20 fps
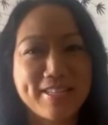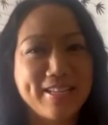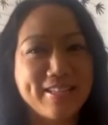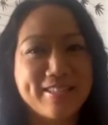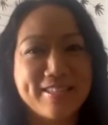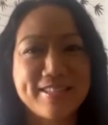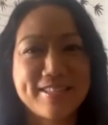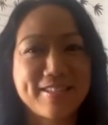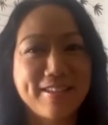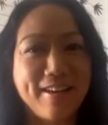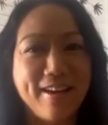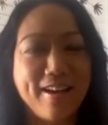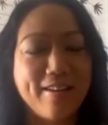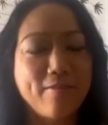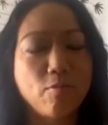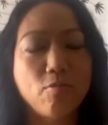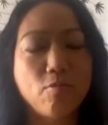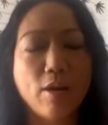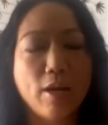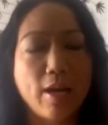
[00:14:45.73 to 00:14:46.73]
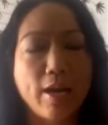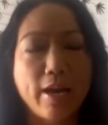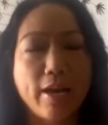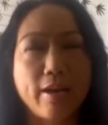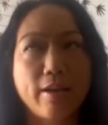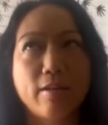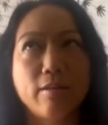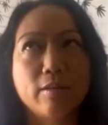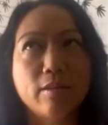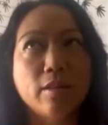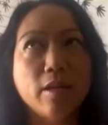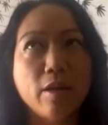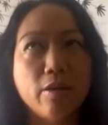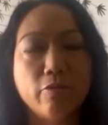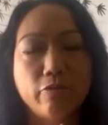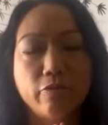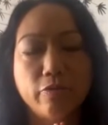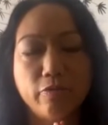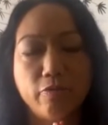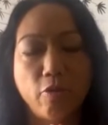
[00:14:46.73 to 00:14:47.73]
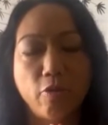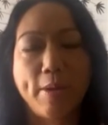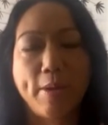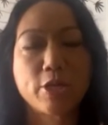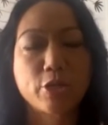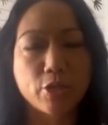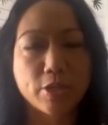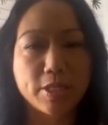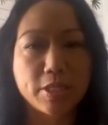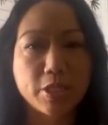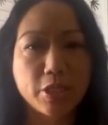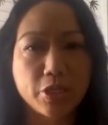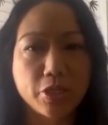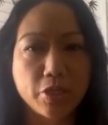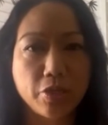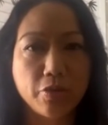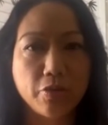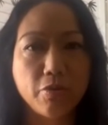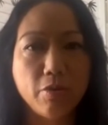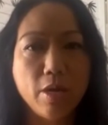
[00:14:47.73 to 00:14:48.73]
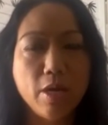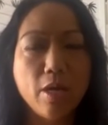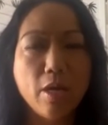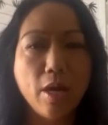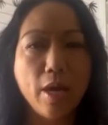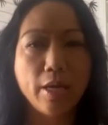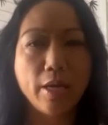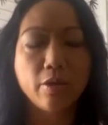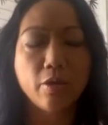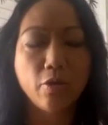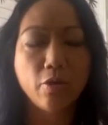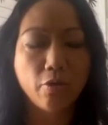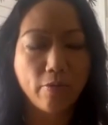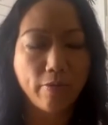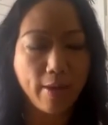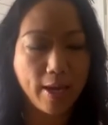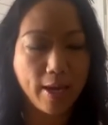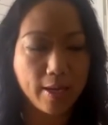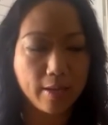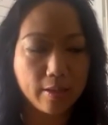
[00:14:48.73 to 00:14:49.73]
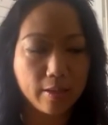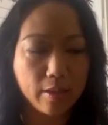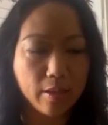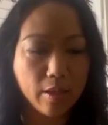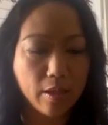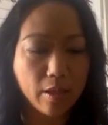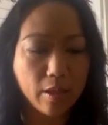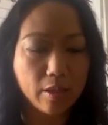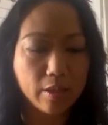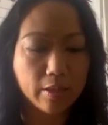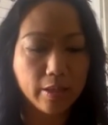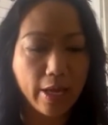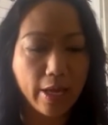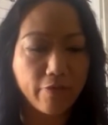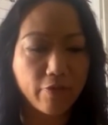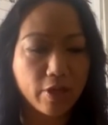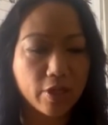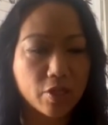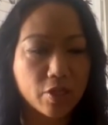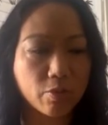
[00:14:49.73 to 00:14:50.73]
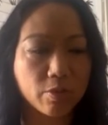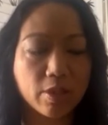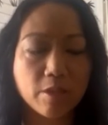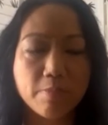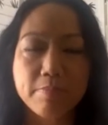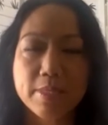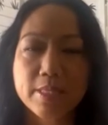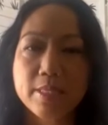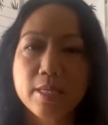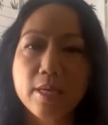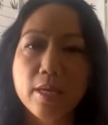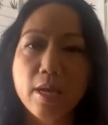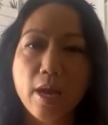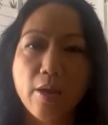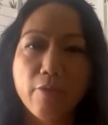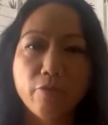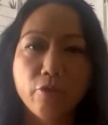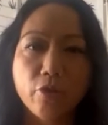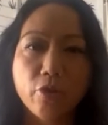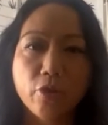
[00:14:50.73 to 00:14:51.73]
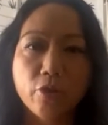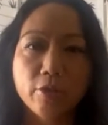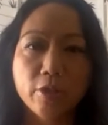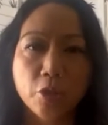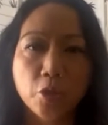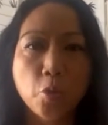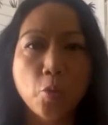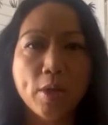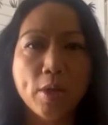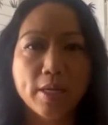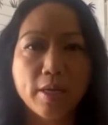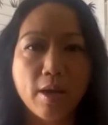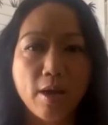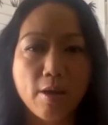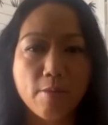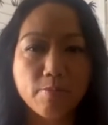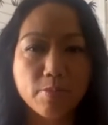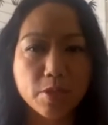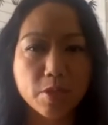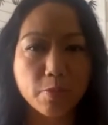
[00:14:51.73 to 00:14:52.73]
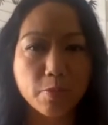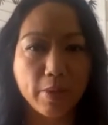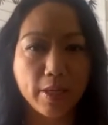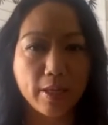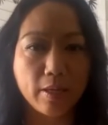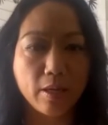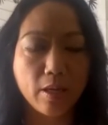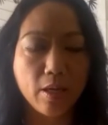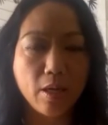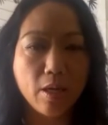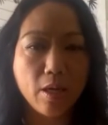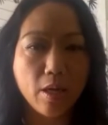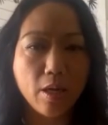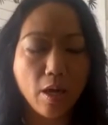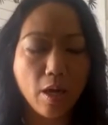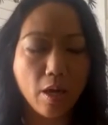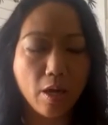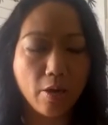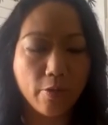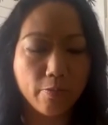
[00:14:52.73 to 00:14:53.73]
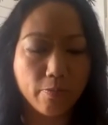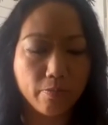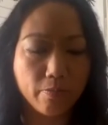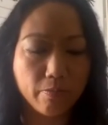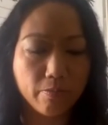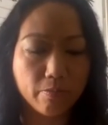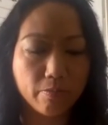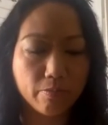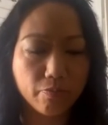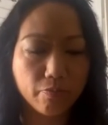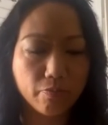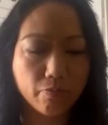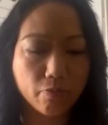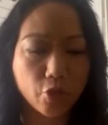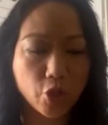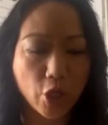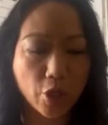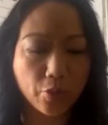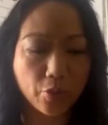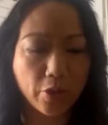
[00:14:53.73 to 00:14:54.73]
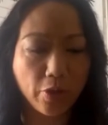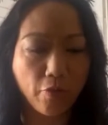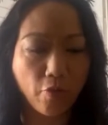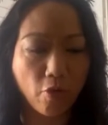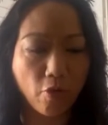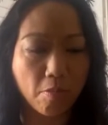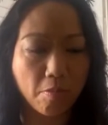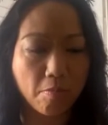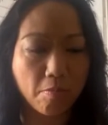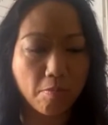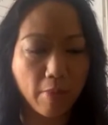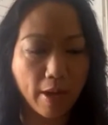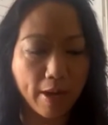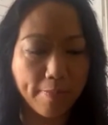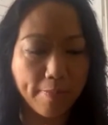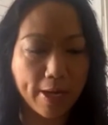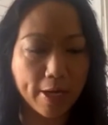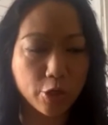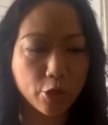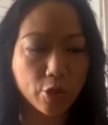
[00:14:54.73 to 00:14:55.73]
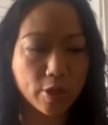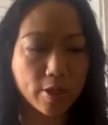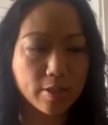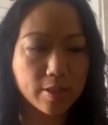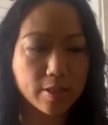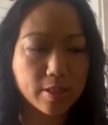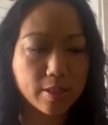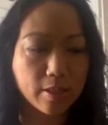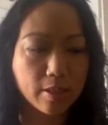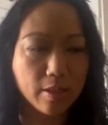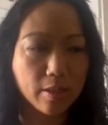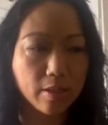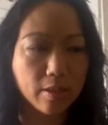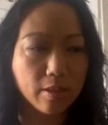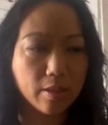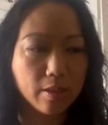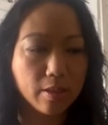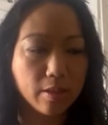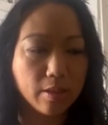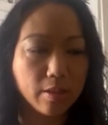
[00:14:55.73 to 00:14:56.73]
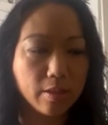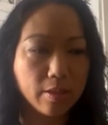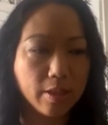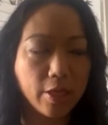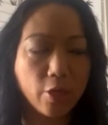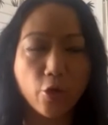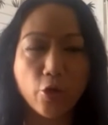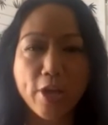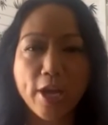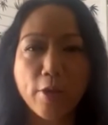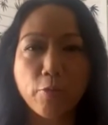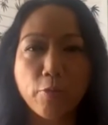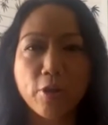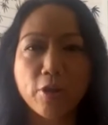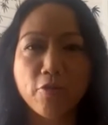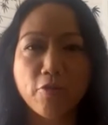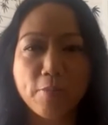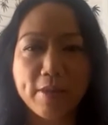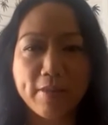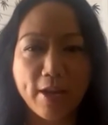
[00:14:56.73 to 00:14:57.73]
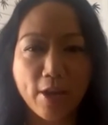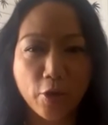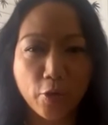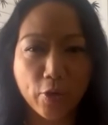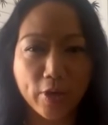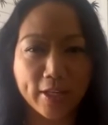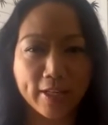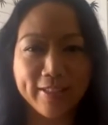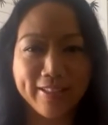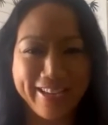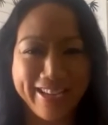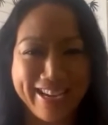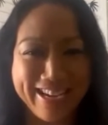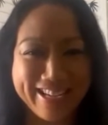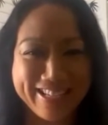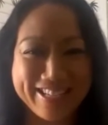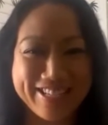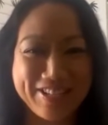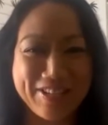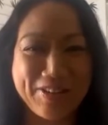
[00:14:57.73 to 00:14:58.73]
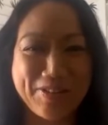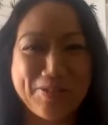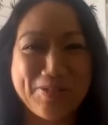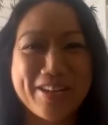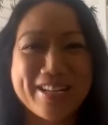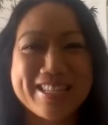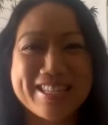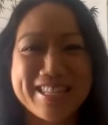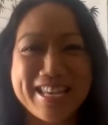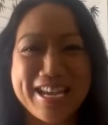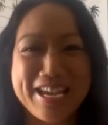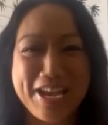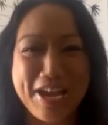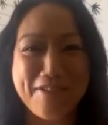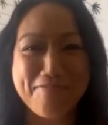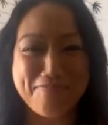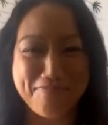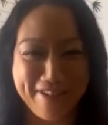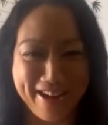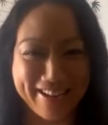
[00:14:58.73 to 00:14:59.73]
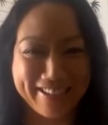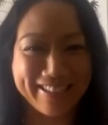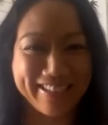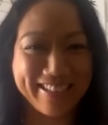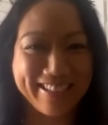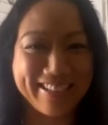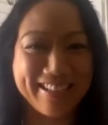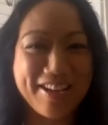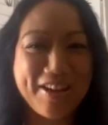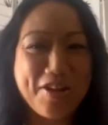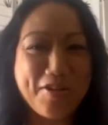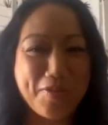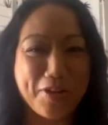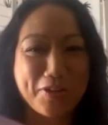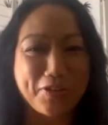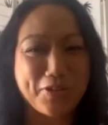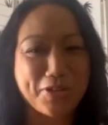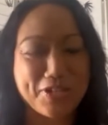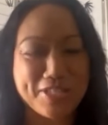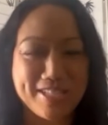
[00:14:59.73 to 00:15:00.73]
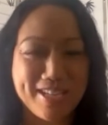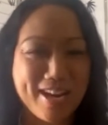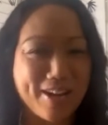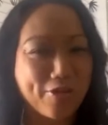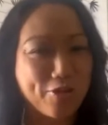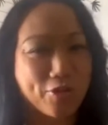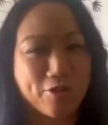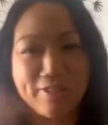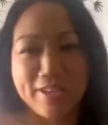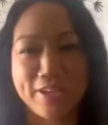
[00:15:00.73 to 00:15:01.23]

That's what I love for patients to do. I know that life gets really busy after your little one comes, but generally for my patients, don't get rid of me that quickly. So once you get pregnant, whether it's natural